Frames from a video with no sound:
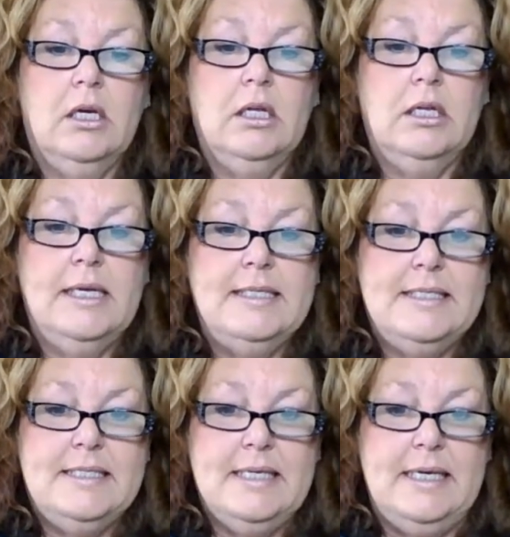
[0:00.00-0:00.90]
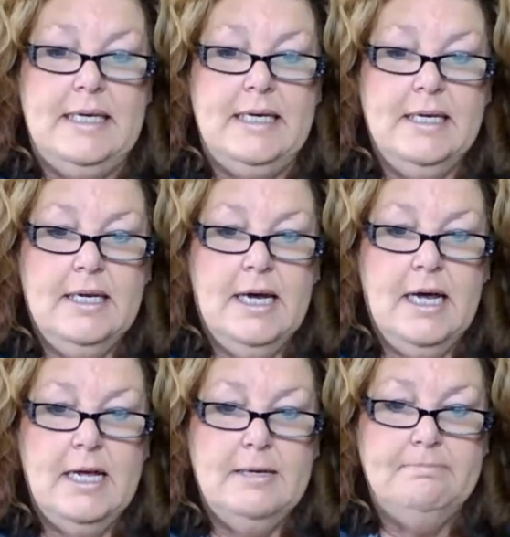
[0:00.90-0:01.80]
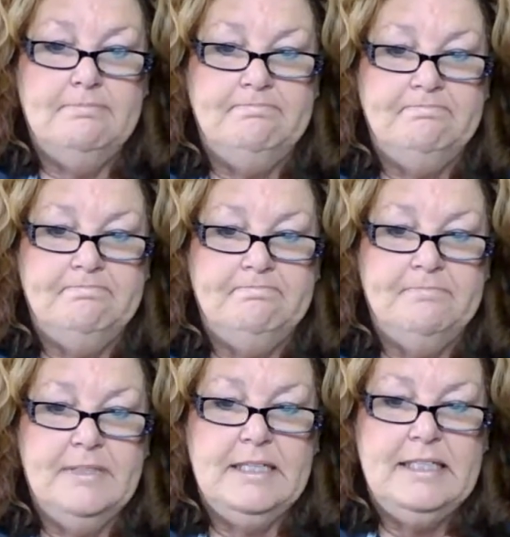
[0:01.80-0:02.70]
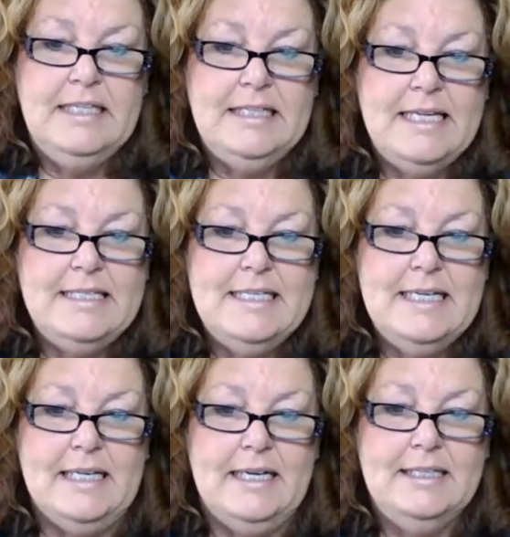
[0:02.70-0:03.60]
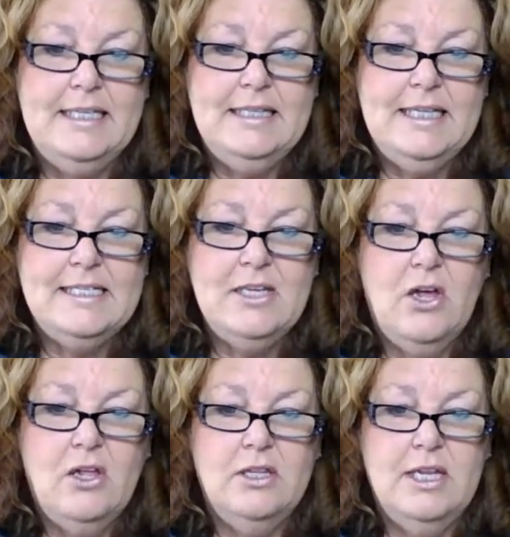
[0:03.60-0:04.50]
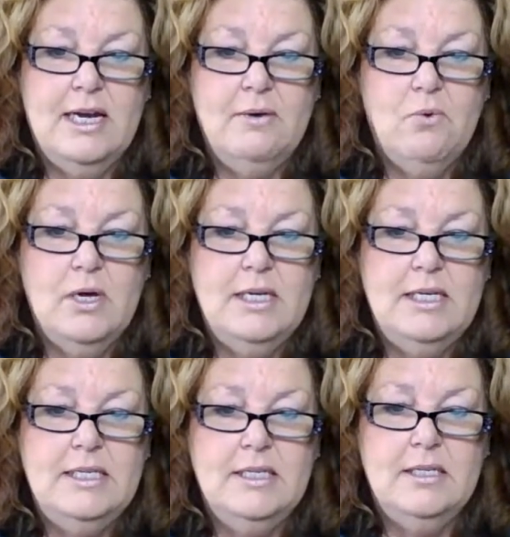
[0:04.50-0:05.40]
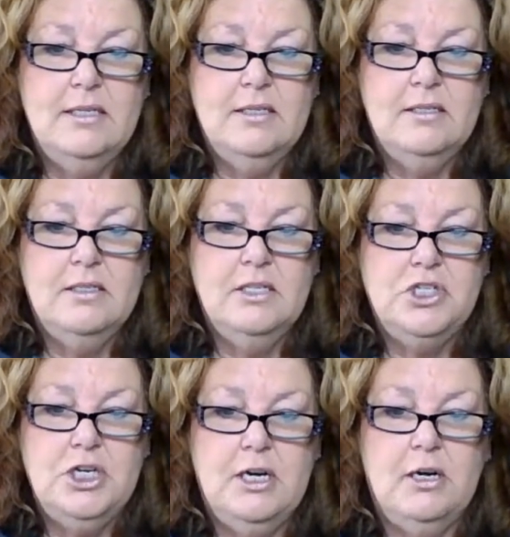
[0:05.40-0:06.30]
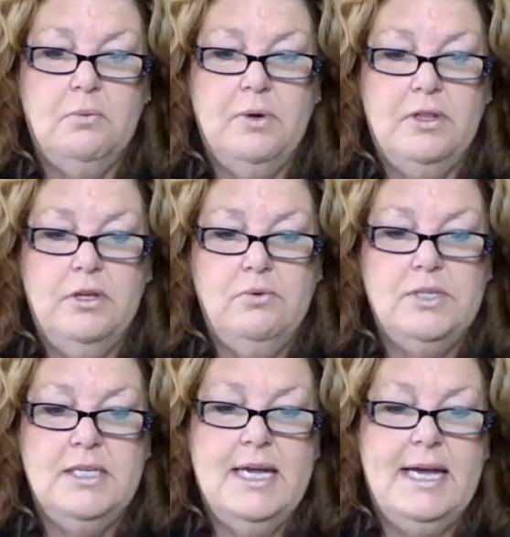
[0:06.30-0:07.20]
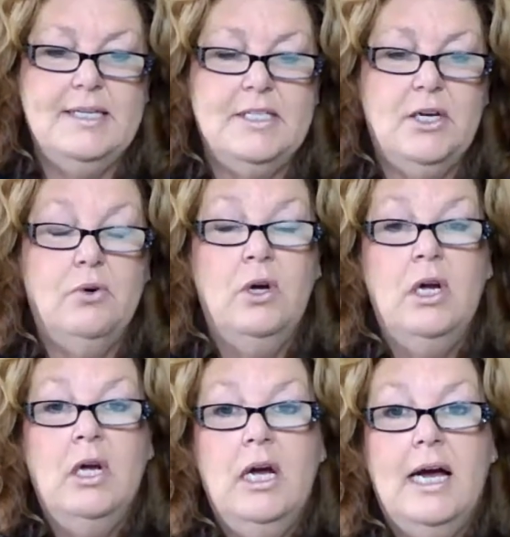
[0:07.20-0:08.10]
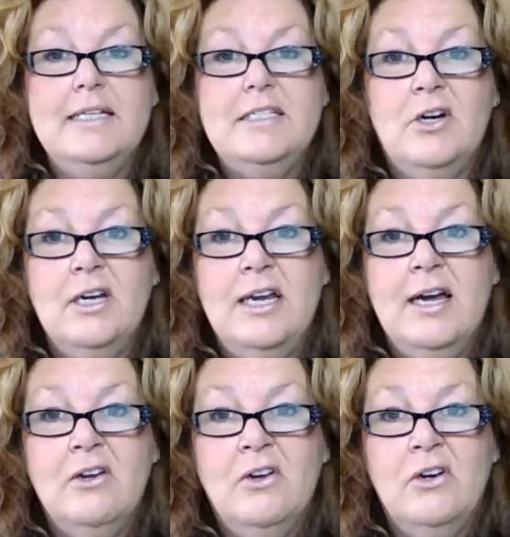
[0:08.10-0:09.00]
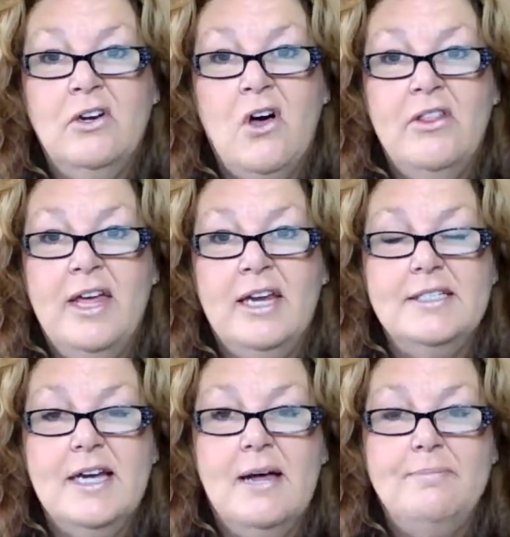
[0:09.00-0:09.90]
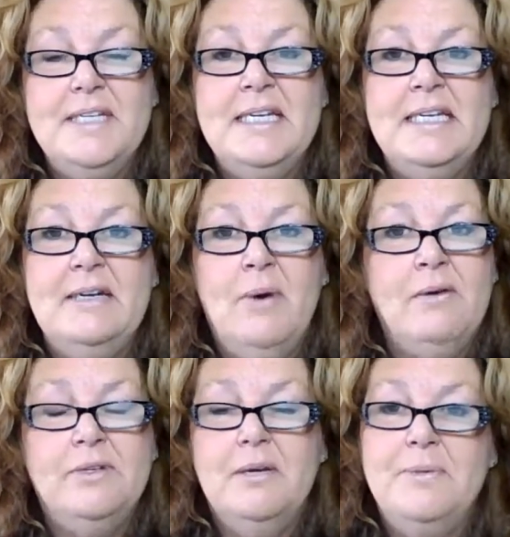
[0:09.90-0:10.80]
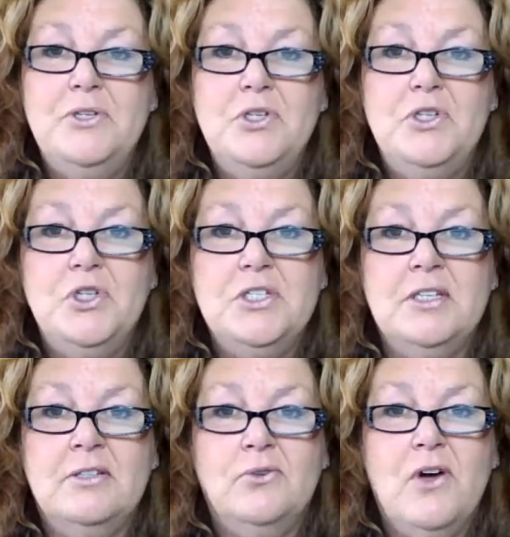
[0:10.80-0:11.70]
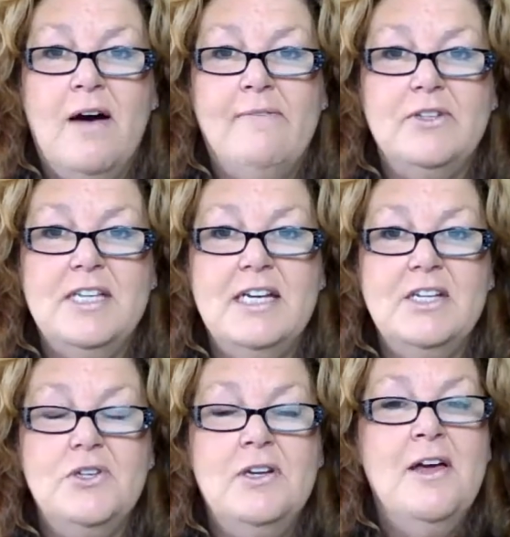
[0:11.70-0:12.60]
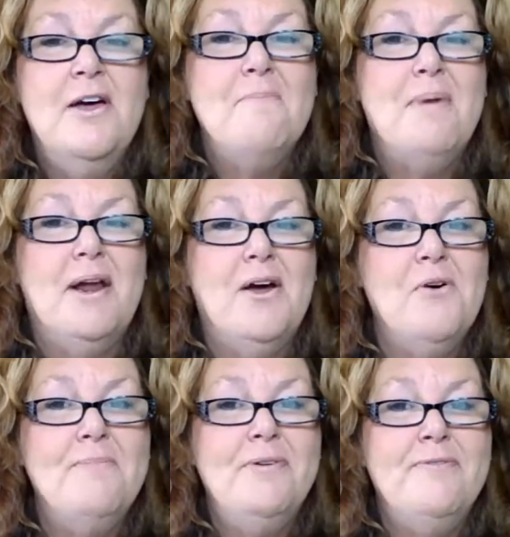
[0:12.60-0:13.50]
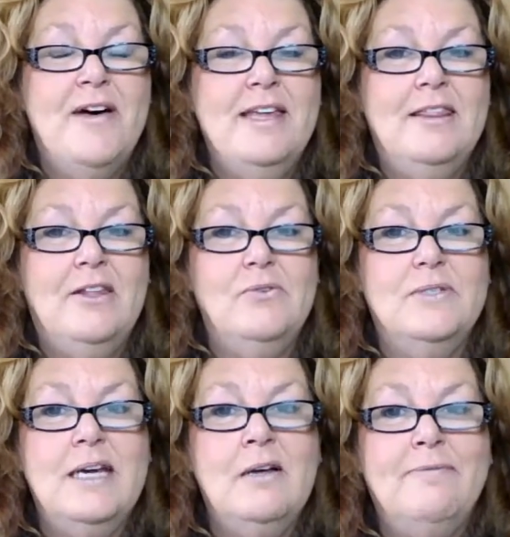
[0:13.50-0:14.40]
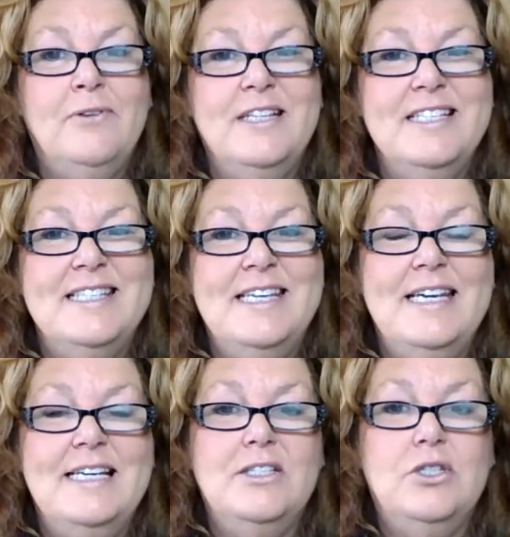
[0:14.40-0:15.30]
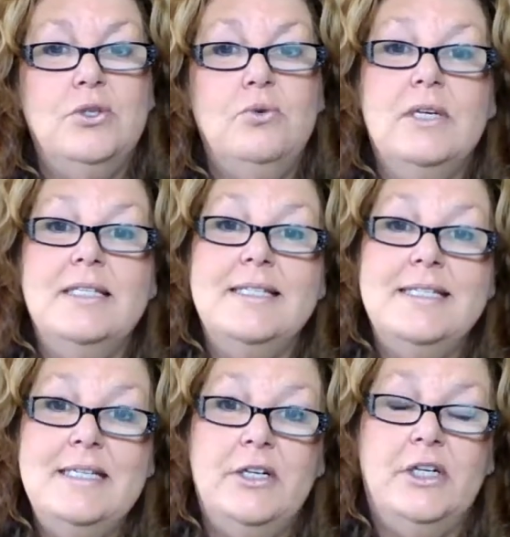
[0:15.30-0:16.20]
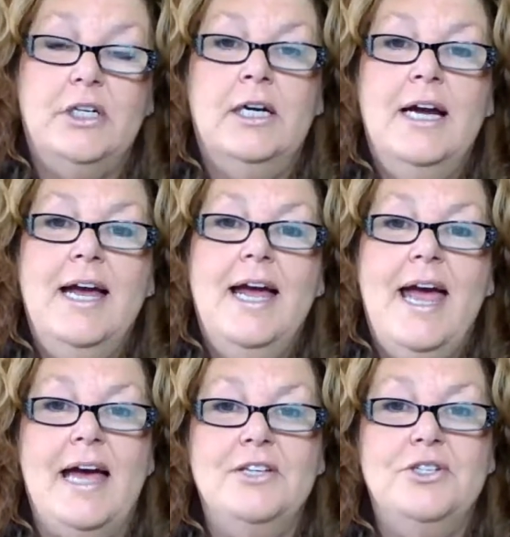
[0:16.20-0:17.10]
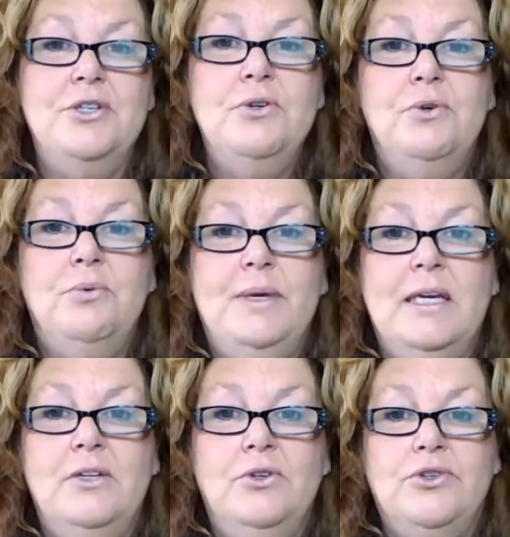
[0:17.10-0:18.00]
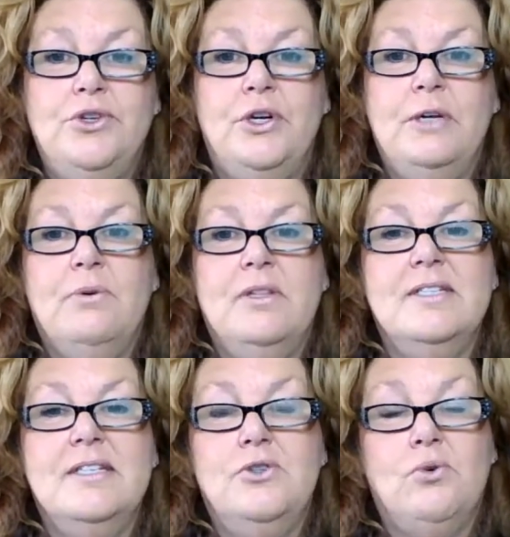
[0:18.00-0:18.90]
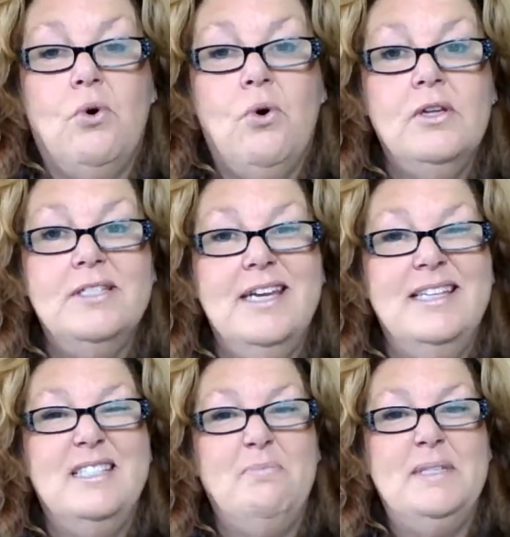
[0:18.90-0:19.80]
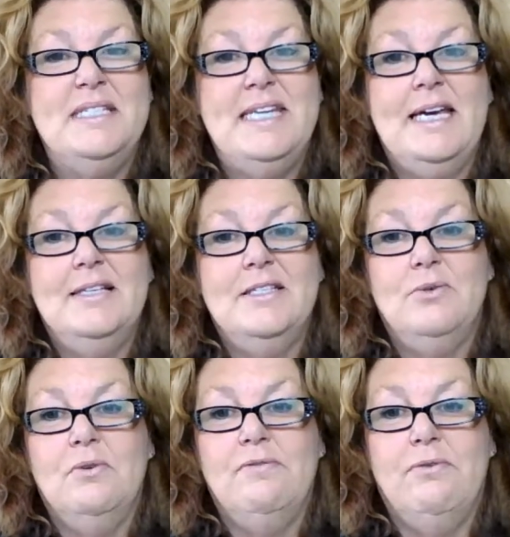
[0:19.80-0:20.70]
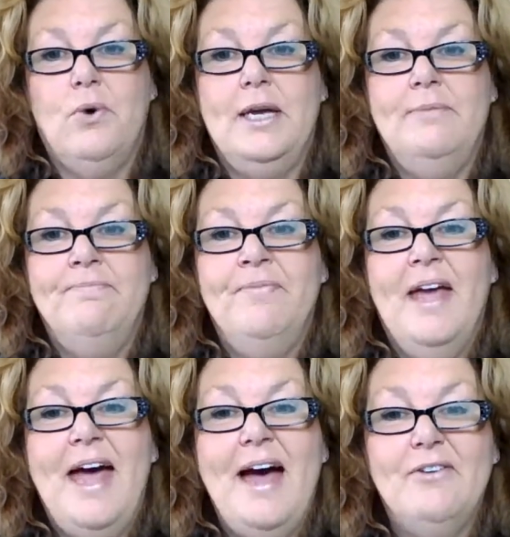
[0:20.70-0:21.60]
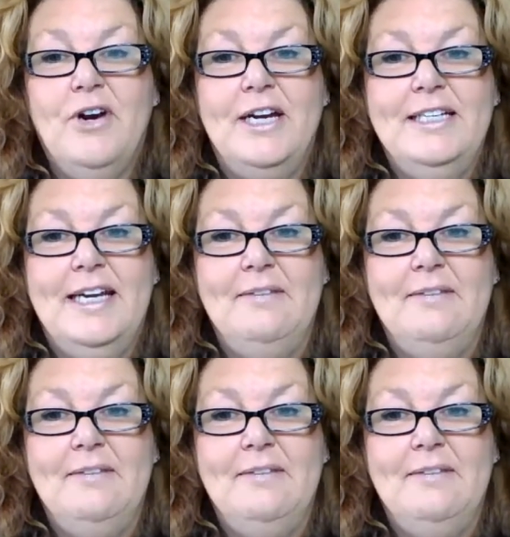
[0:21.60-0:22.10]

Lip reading: Let's see. I think that's it. I think that's all that I wanted to share with you today. So I started out going to call that a top 10. It wound up into just a little conversation, but I hope you find those helpful as things to consider as you begin your journey with essential oils, and some mistakes to avoid. Have a great day.